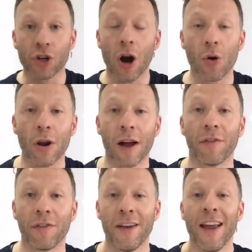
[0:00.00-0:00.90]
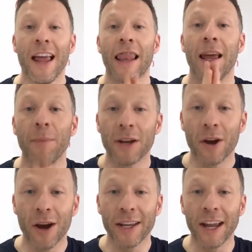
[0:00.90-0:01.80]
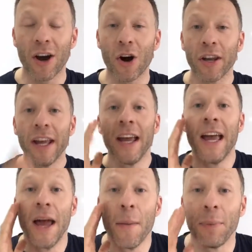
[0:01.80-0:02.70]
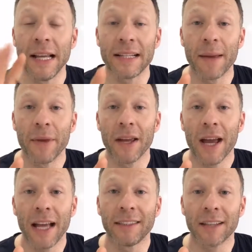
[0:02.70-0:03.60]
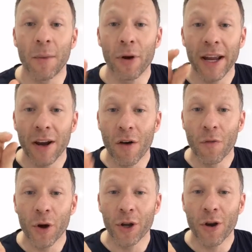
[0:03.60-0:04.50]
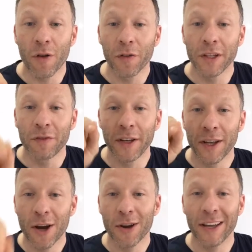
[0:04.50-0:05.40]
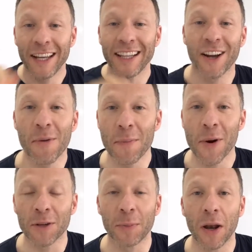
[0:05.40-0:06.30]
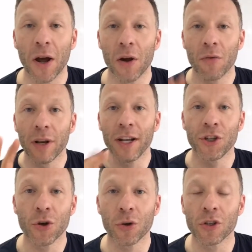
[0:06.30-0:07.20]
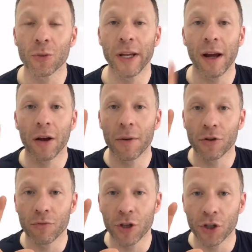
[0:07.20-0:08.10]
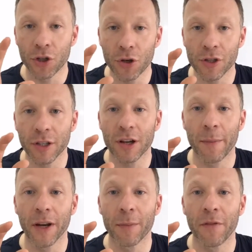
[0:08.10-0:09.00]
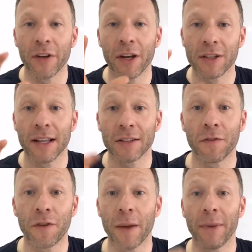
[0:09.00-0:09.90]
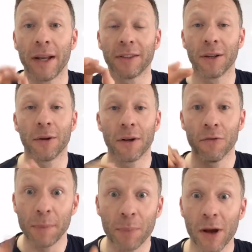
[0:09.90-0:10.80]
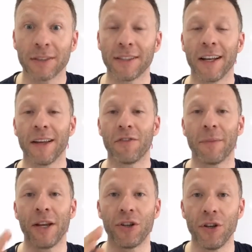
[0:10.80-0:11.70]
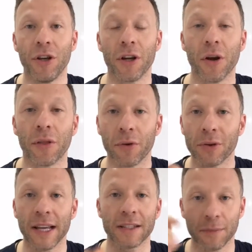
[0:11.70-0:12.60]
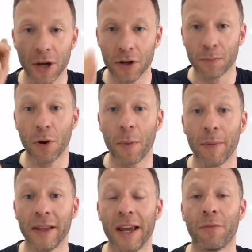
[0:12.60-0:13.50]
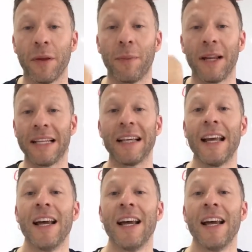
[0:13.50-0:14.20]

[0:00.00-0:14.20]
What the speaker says: your whole life. Let me know how you get on. Please give me a summary of what you got from this video in the comment box below. Really short and sweet. I'm going to reduce the timing of my videos down to 5 minutes. So I'm going to really blast out the information. You can go through, take some notes, pop them in there for me, please.